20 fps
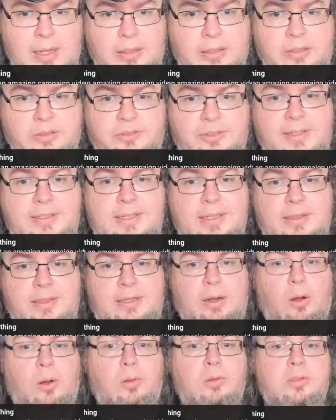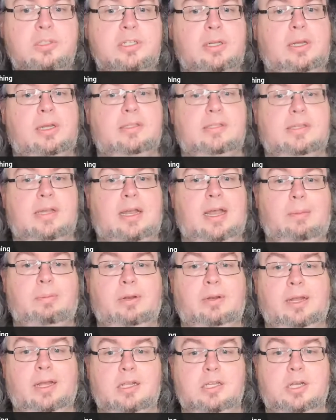It is set in the alternate
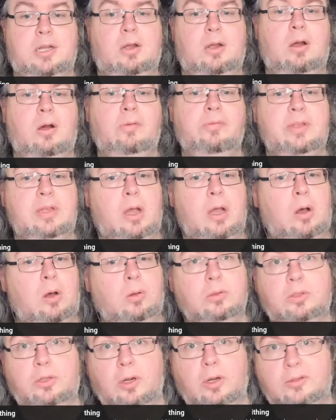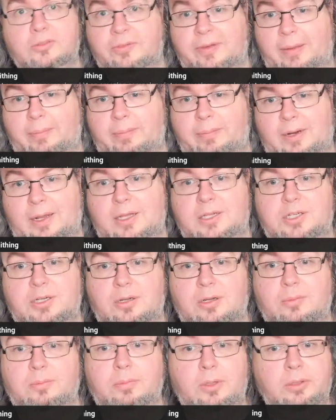Appalachia of the Old Gods of
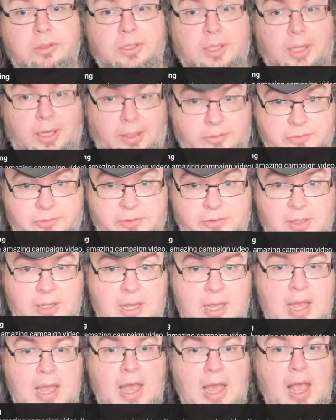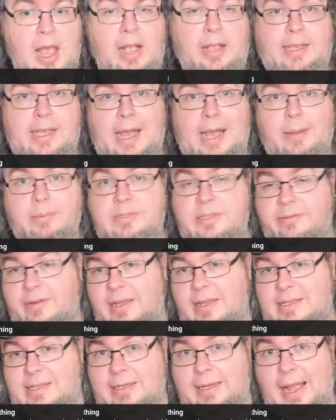Appalachia podcast, a
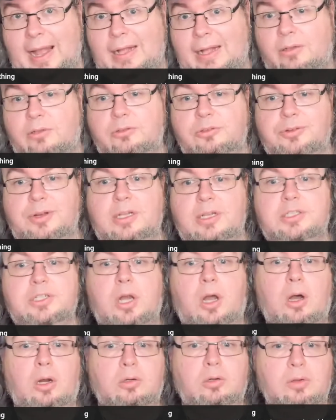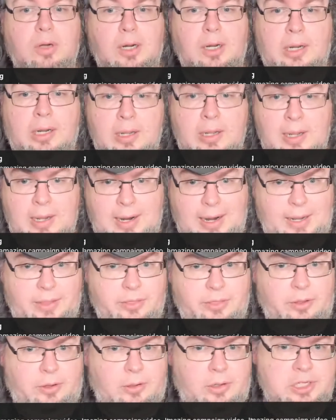captivating eldritch horror
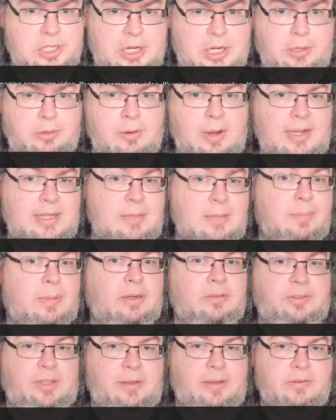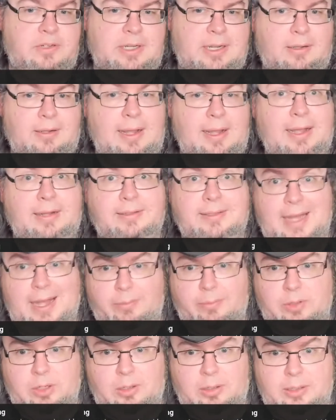anthology created by Steve Shell and
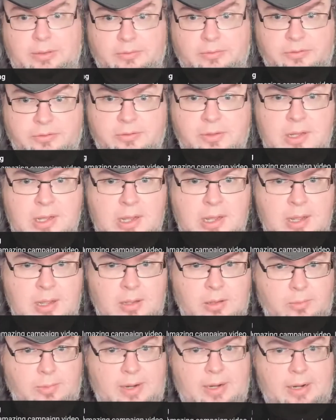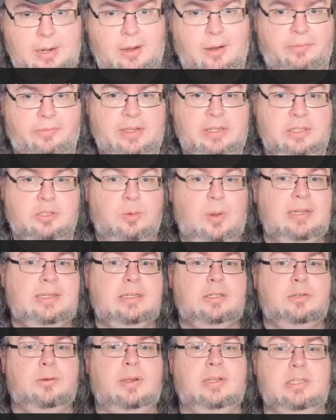Cam Collins, winner of the
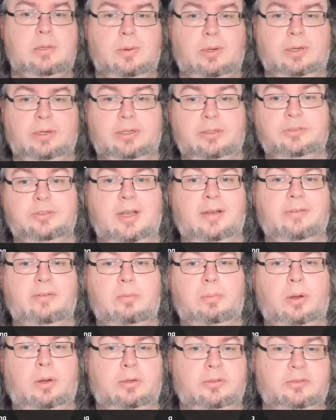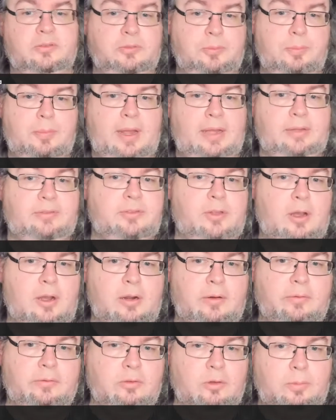2021 Discover Pod's Best
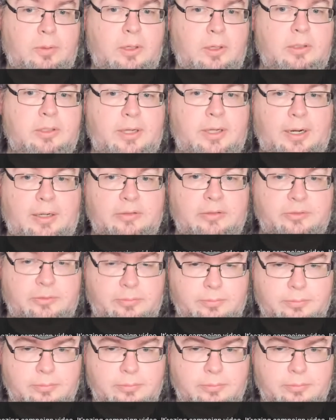Overall Podcast